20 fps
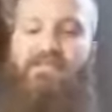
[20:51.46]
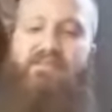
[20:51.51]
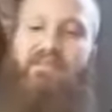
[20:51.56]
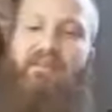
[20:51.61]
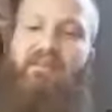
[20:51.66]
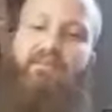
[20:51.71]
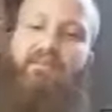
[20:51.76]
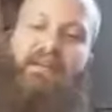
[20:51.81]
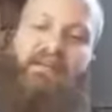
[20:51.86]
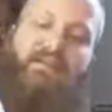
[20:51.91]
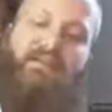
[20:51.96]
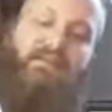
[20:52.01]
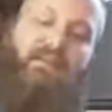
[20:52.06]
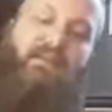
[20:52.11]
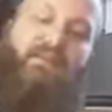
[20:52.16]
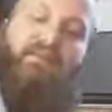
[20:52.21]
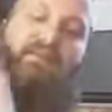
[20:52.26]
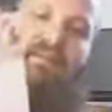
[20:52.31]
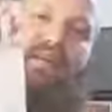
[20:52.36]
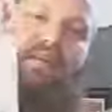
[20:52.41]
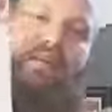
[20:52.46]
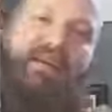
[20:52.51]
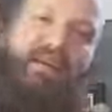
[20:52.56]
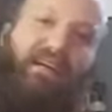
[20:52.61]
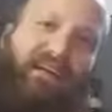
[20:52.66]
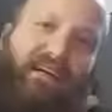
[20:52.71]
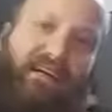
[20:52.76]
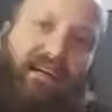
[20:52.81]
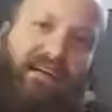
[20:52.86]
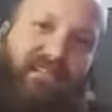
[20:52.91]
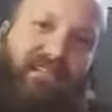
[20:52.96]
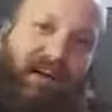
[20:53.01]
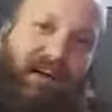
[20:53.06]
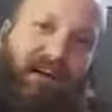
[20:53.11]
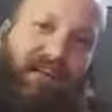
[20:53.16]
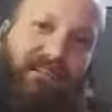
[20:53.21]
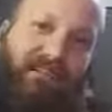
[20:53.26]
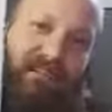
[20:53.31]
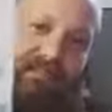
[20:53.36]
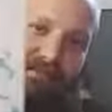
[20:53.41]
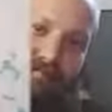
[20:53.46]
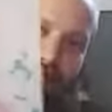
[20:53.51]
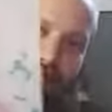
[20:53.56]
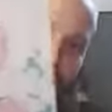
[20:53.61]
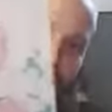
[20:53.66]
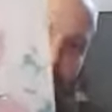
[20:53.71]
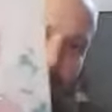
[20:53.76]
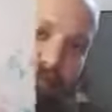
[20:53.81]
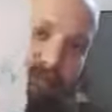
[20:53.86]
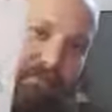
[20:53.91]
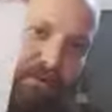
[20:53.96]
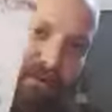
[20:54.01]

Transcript: from me, so it's awesome. It's super